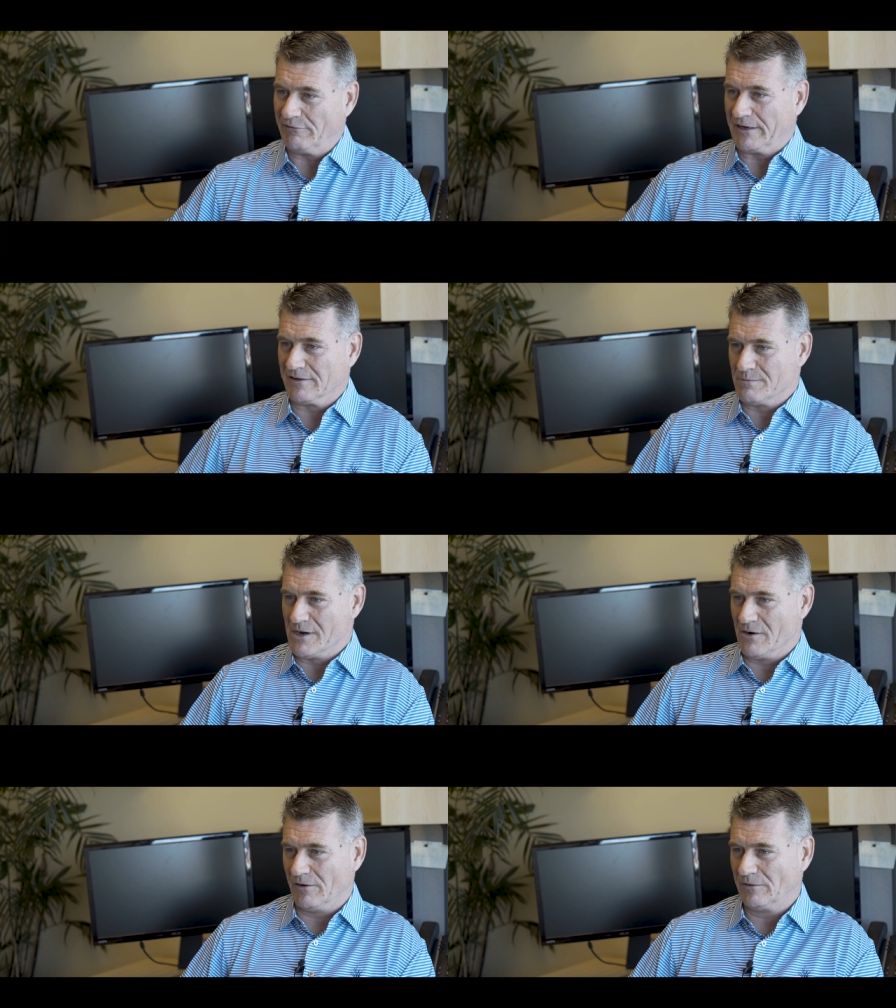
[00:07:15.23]
flick of the
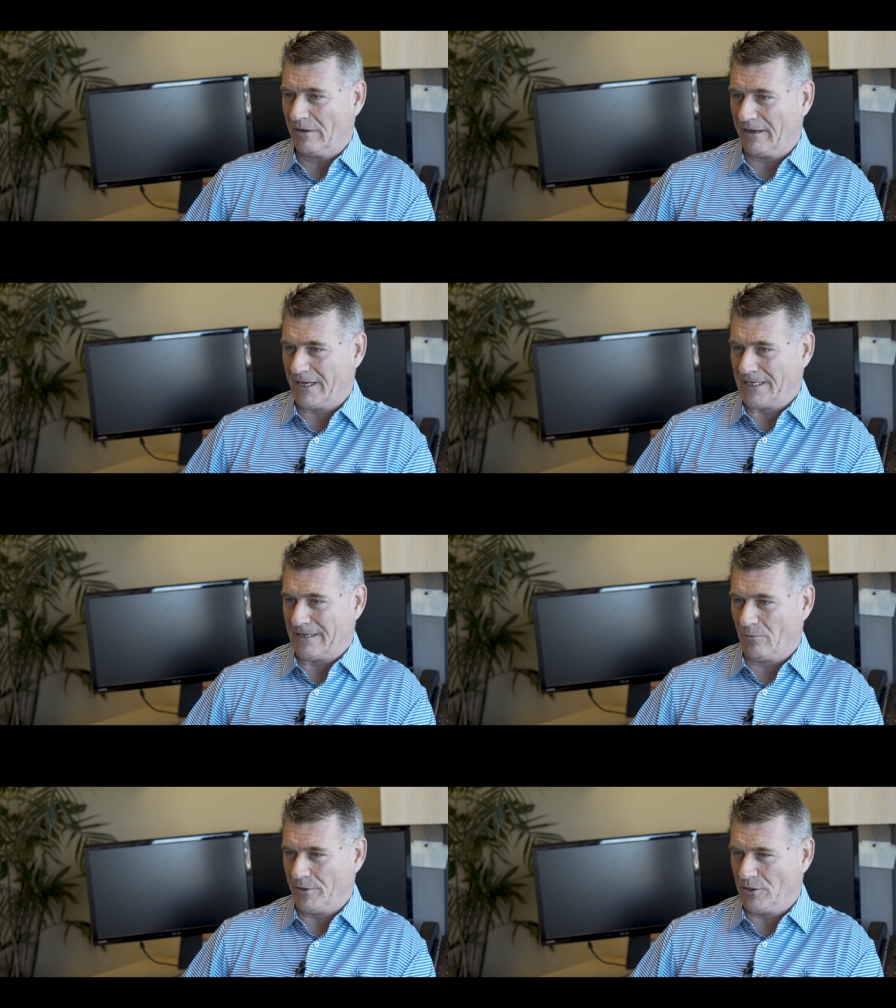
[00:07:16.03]
mirror, and
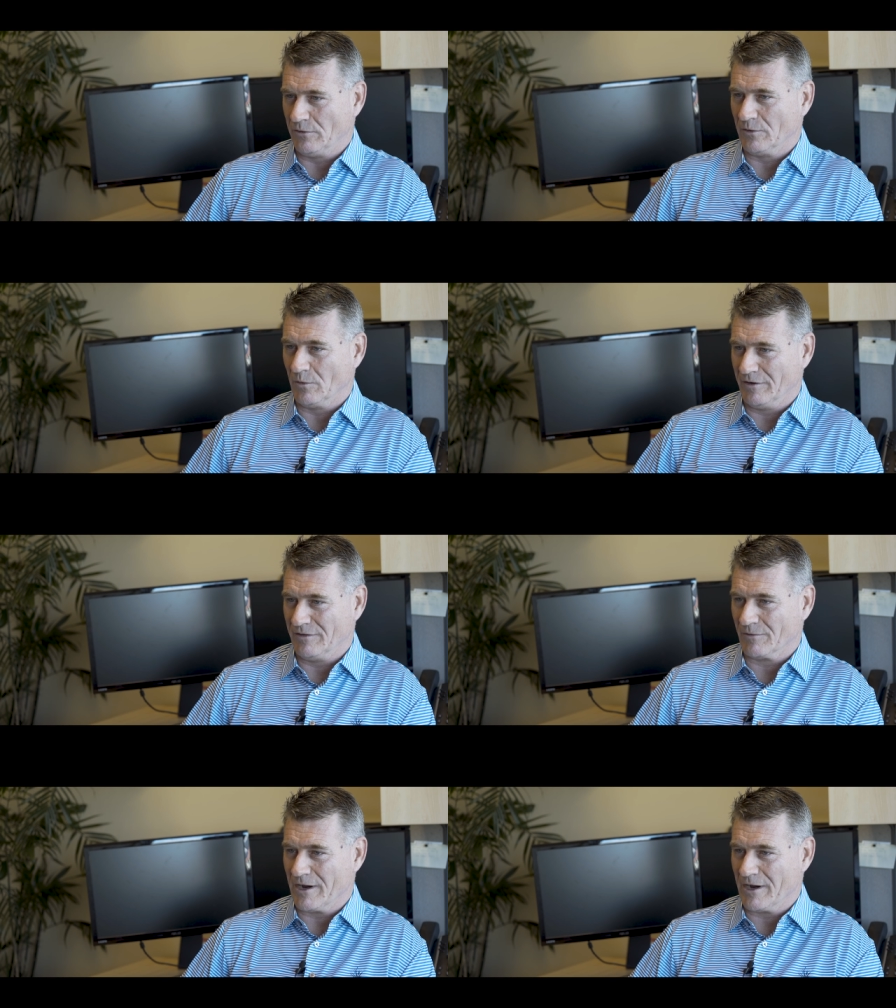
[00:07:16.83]
uh, we knew that we were in the